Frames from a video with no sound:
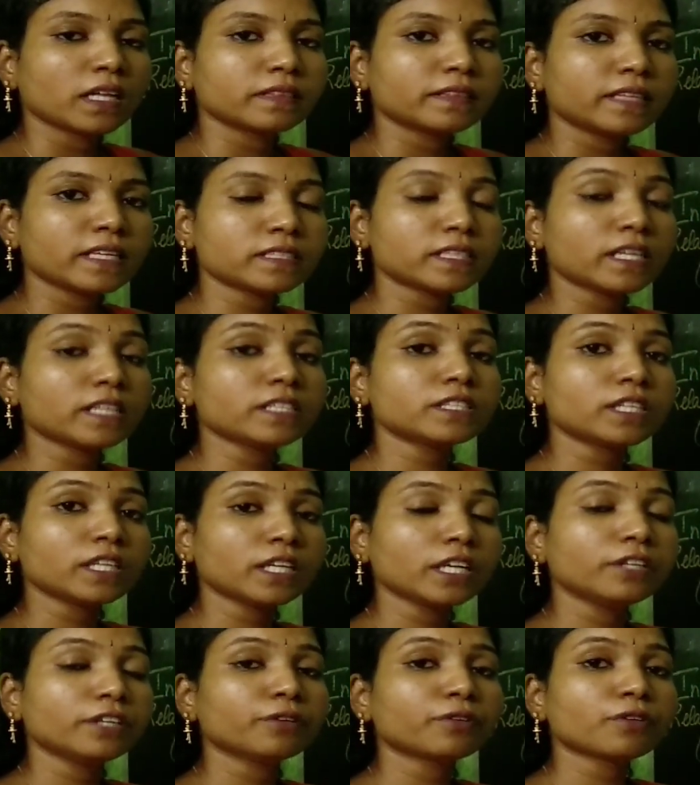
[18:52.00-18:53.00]
the
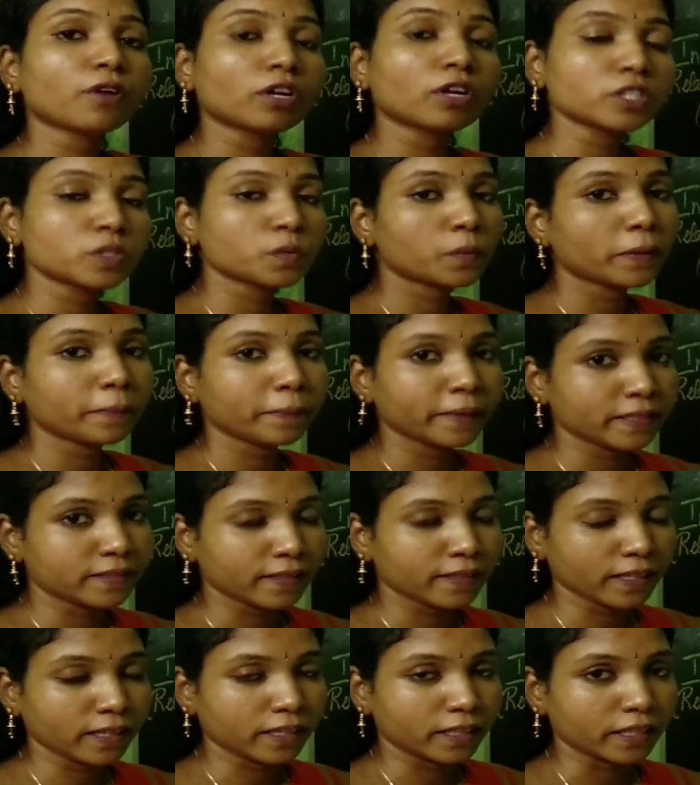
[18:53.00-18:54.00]
sensory neurons will be
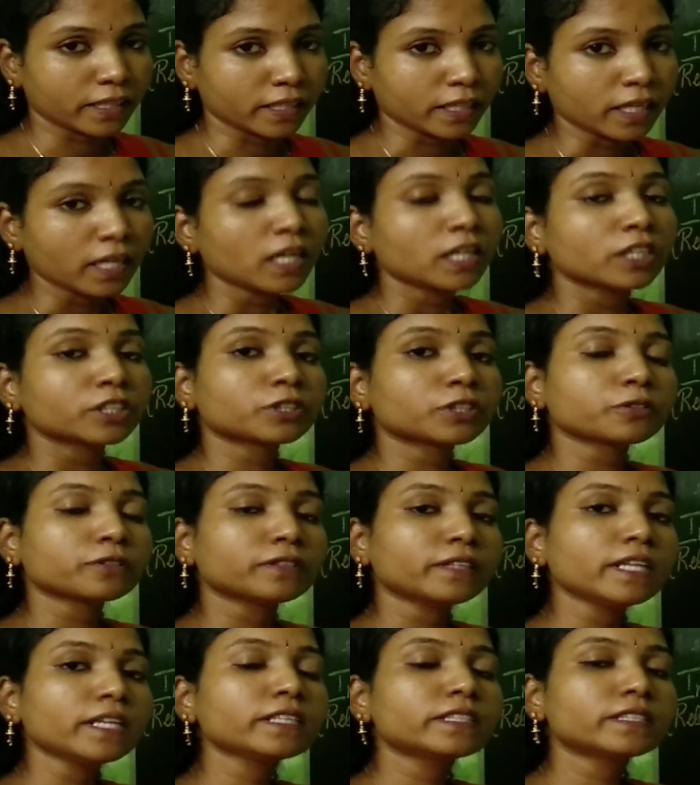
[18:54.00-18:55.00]
triggered. So
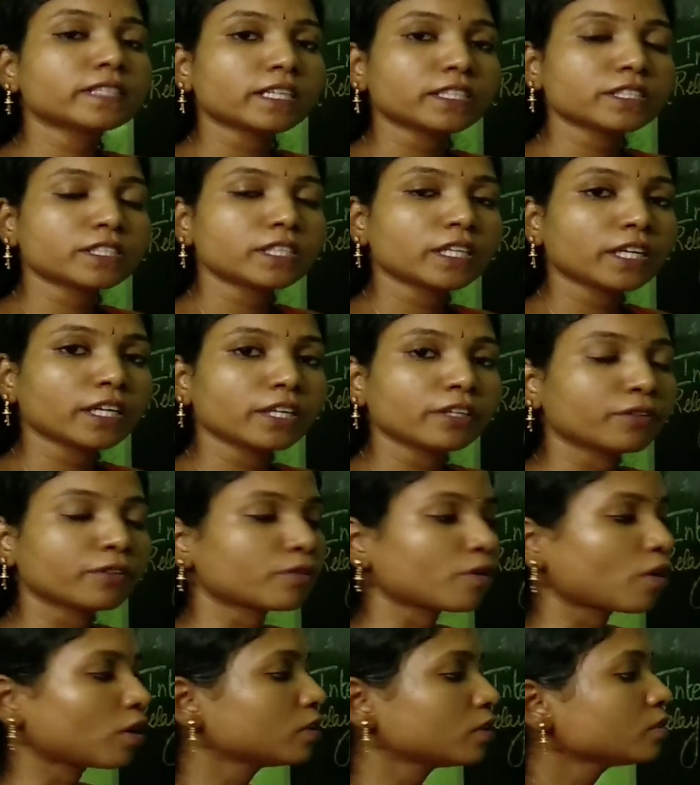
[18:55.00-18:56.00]
these sensory
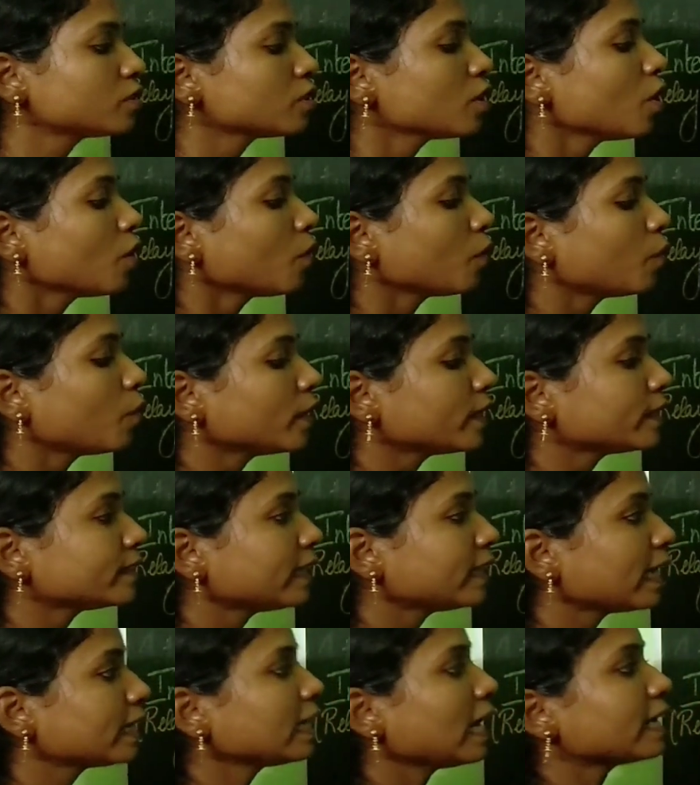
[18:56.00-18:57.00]
neurons will
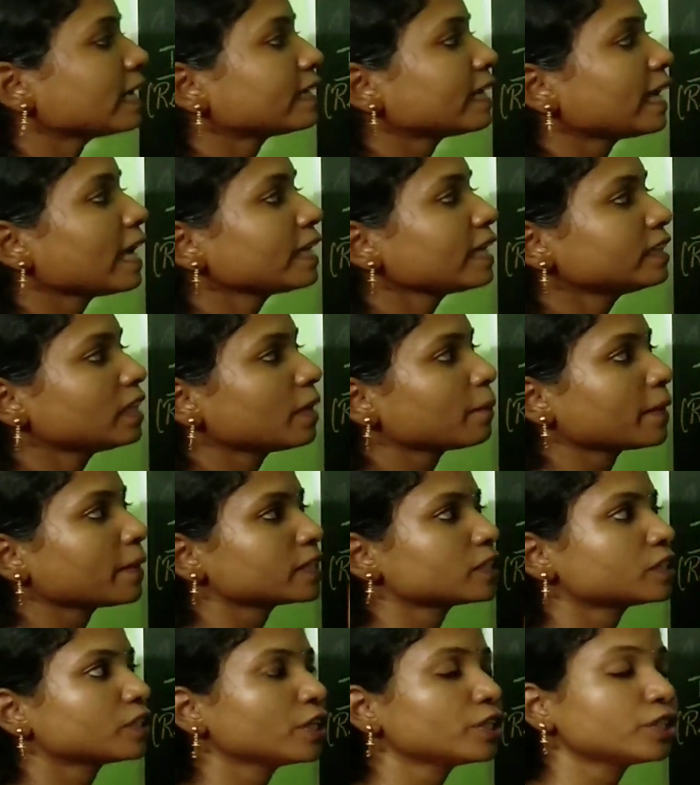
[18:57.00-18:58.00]
then take the
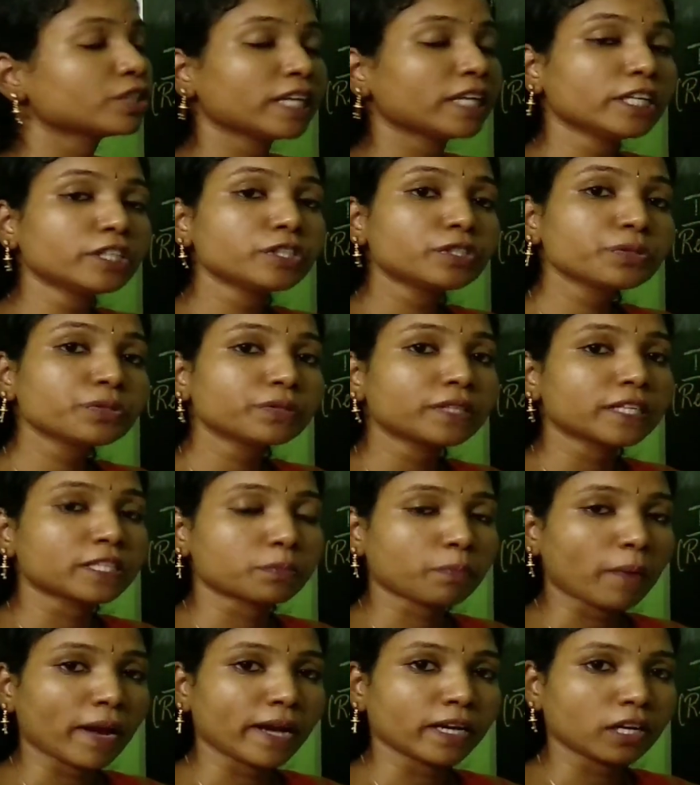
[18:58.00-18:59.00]
message into the
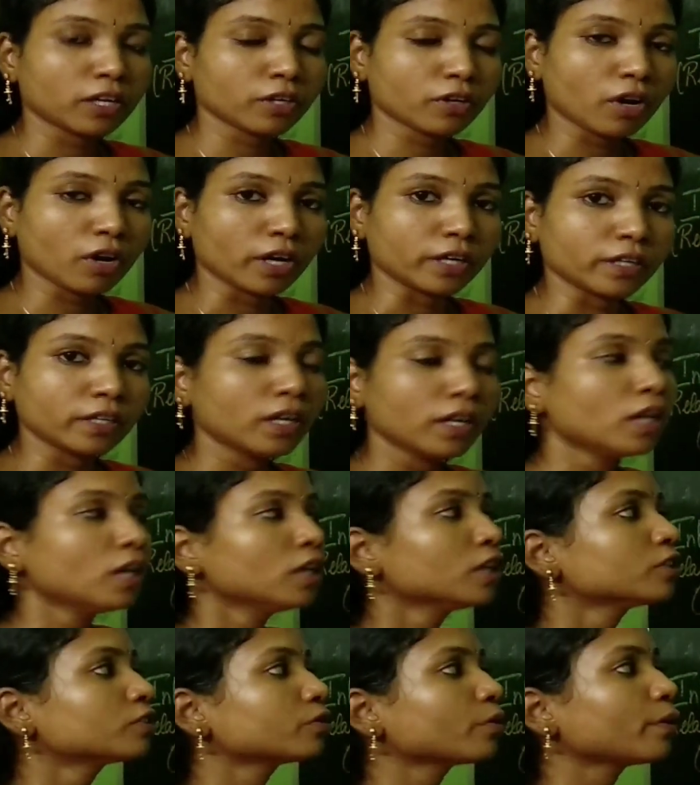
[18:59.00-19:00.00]
spinal cord.
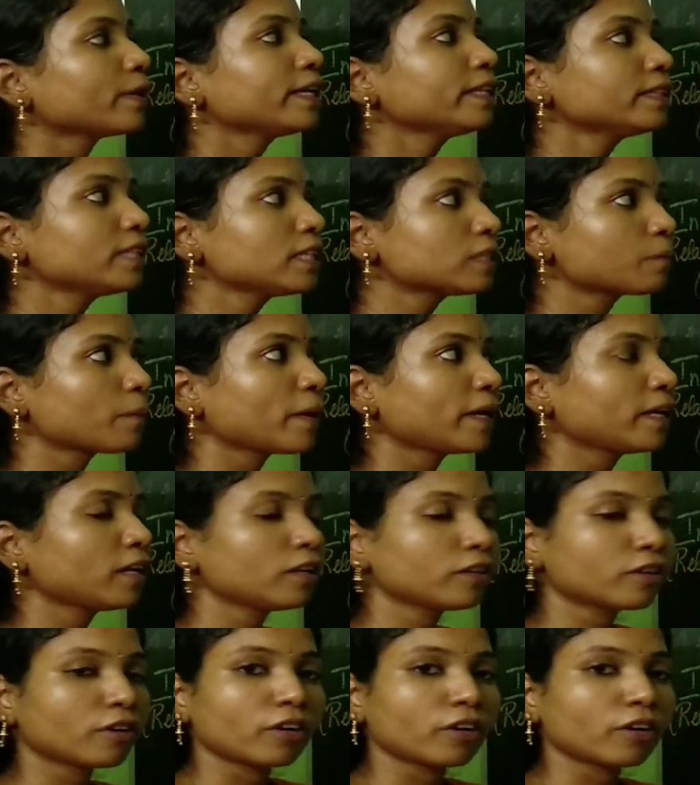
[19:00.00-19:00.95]
So in the spinal